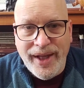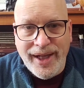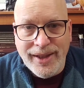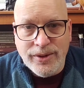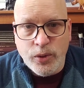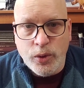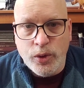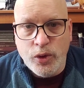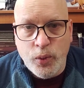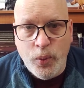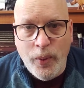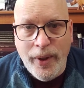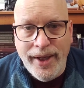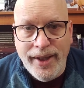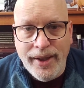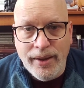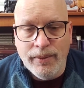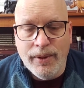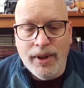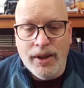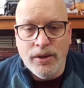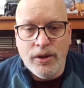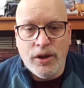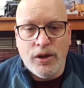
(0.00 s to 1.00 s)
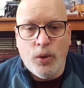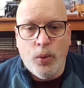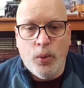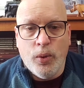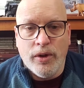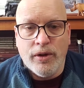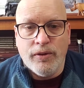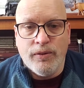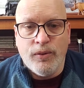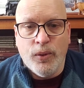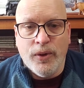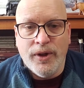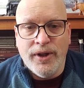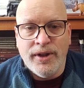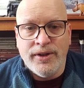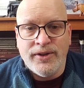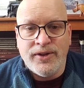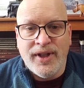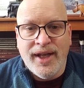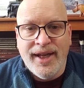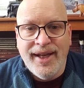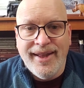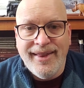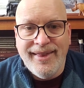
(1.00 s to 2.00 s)
That's what's waiting around the corner for
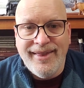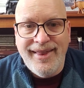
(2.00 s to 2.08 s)
us.